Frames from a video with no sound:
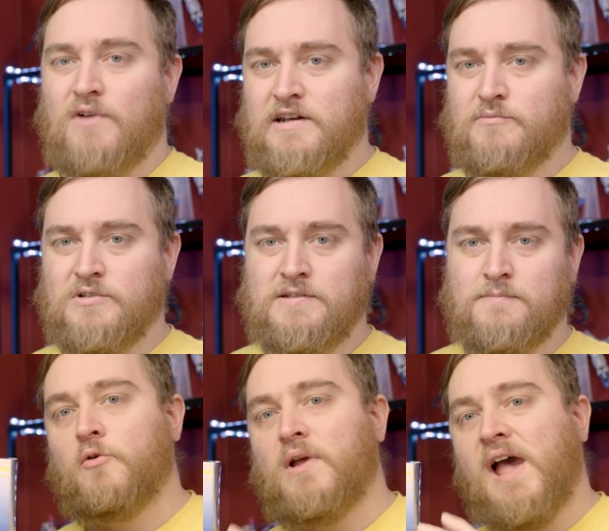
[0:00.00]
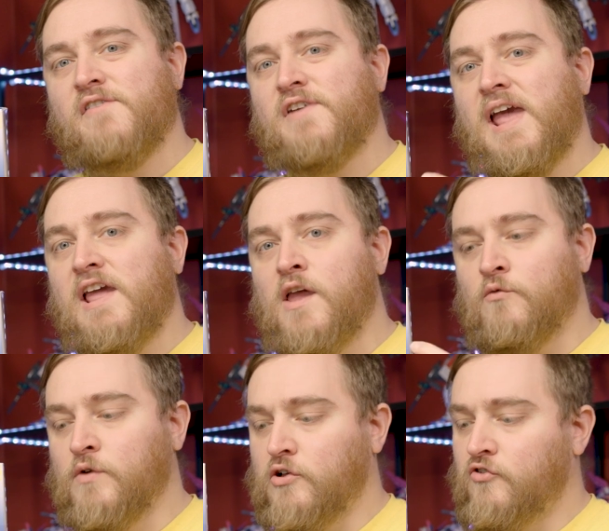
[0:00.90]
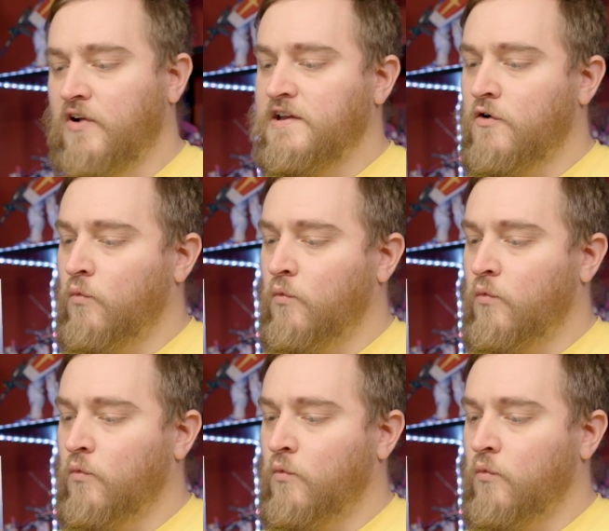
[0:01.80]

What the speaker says: randomly. Here we have a real grade